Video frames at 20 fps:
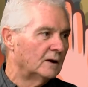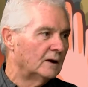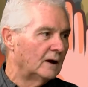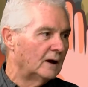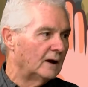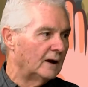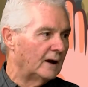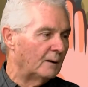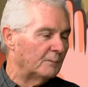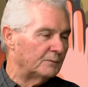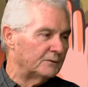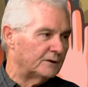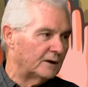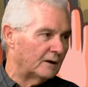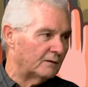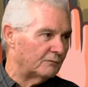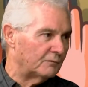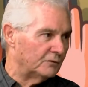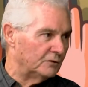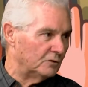
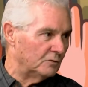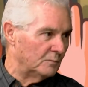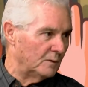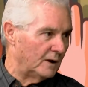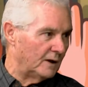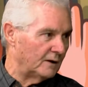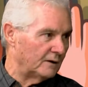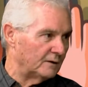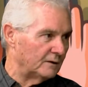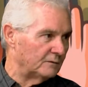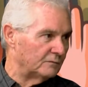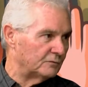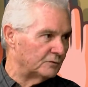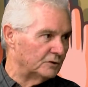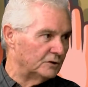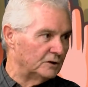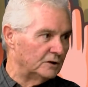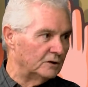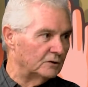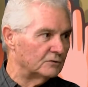Habitat for Humanity for
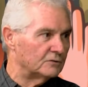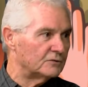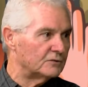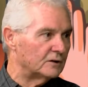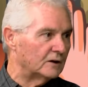years.